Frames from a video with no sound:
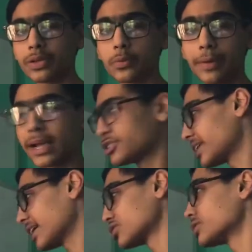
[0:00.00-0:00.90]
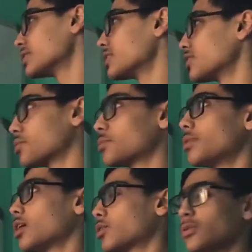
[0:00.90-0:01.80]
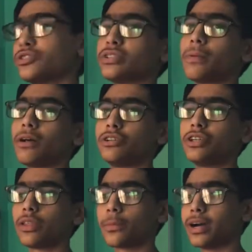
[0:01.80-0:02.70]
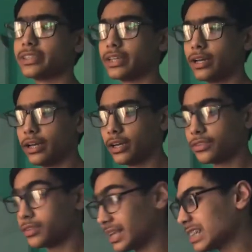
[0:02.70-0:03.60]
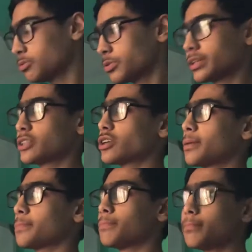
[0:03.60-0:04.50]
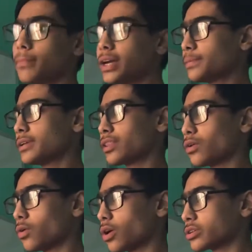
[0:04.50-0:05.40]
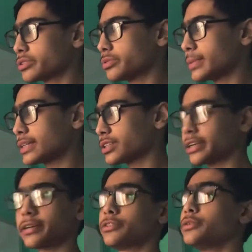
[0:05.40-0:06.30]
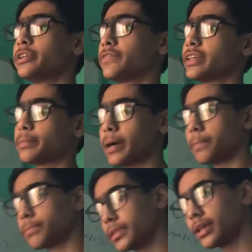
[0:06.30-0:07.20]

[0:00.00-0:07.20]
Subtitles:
way to imagine actually the quotient topology. Otherwise, the next one we're going to describe might be a little harder to imagine and think intuitively about.